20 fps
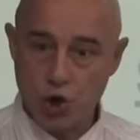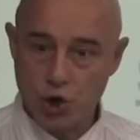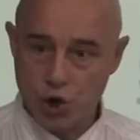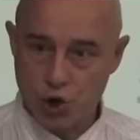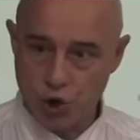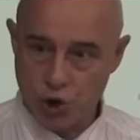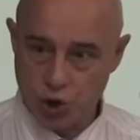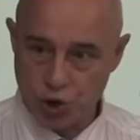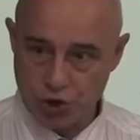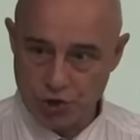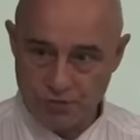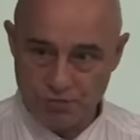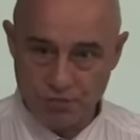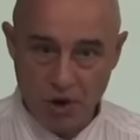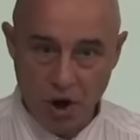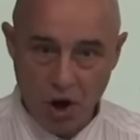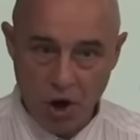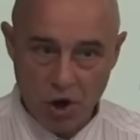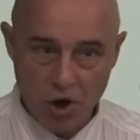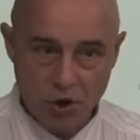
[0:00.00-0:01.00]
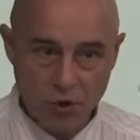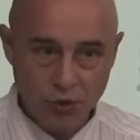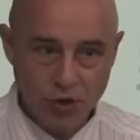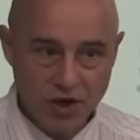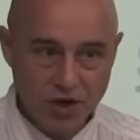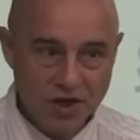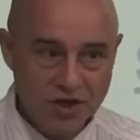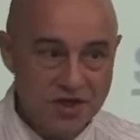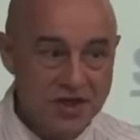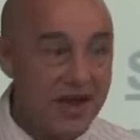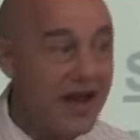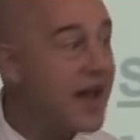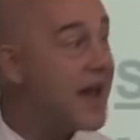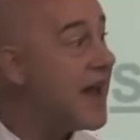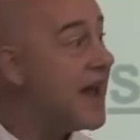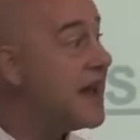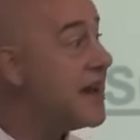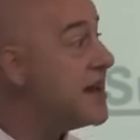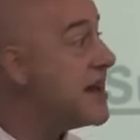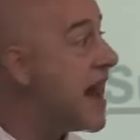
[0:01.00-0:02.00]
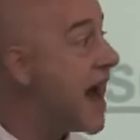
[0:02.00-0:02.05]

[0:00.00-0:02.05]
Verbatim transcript: good borrowers and